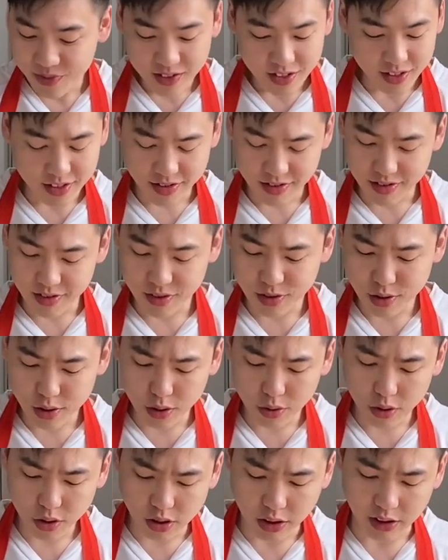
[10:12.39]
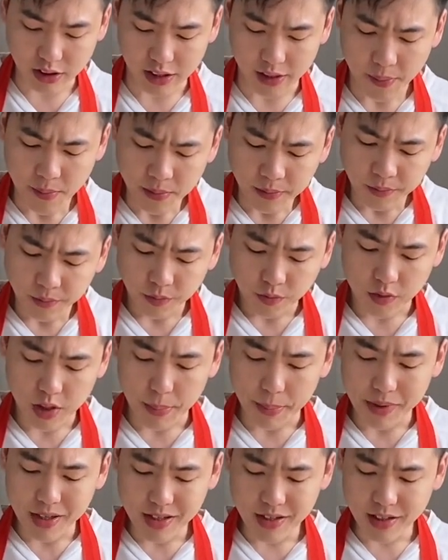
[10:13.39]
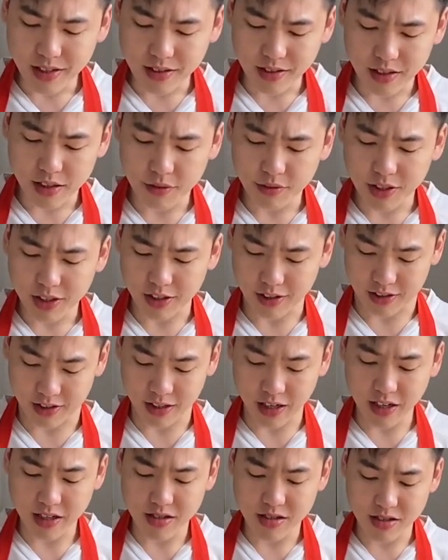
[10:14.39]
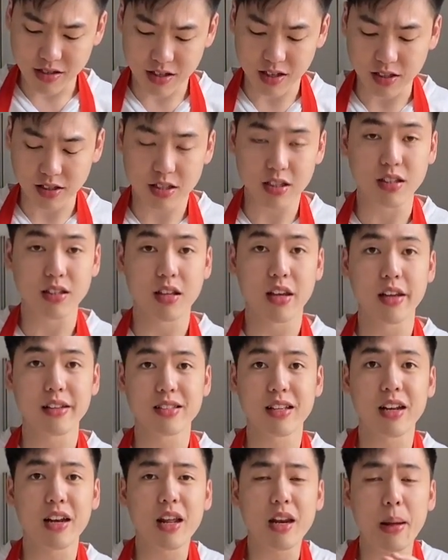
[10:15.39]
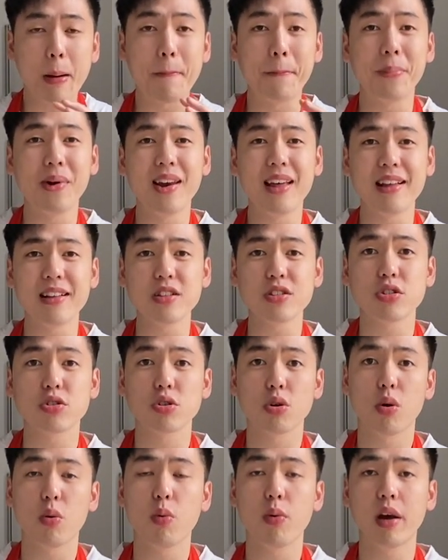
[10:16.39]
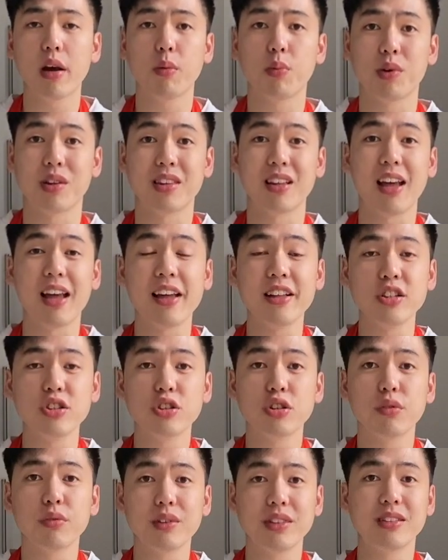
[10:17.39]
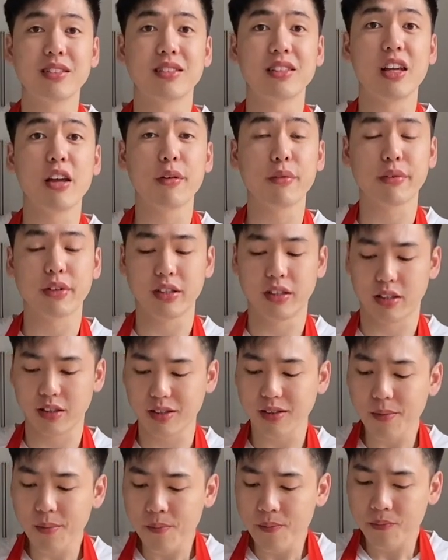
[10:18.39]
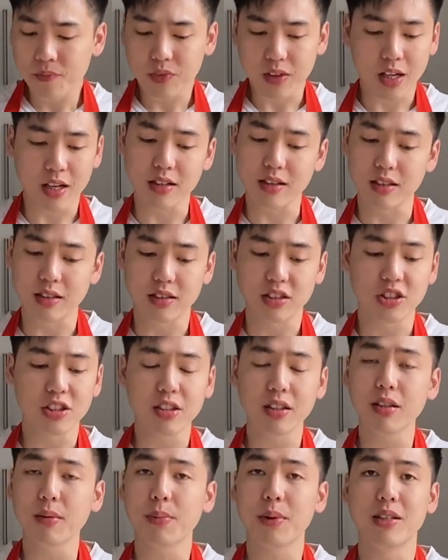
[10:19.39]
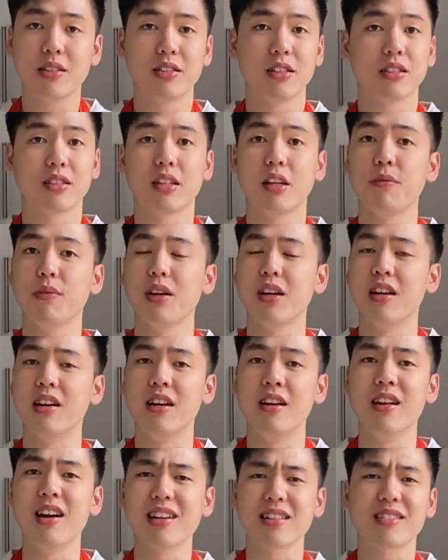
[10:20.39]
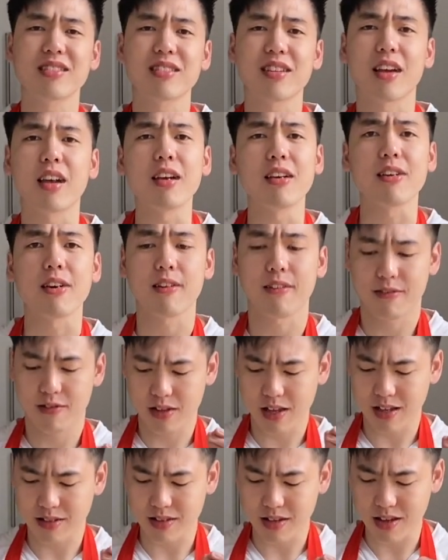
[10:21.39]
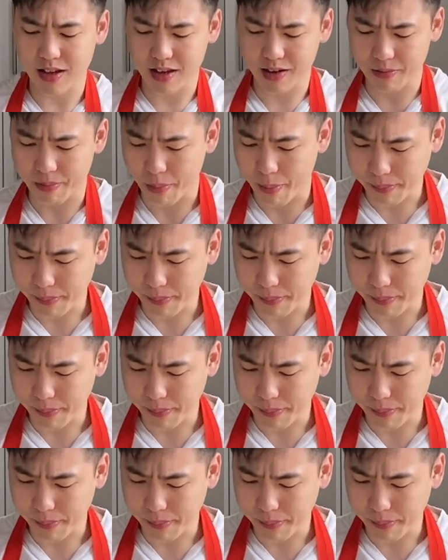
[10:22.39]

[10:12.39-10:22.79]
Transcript: It's just so good. Like the peanuts gives it a nice nutty taste, and then it blends so well with the anchovy savouriness, and the chili paste just gives it a nice kick at the end.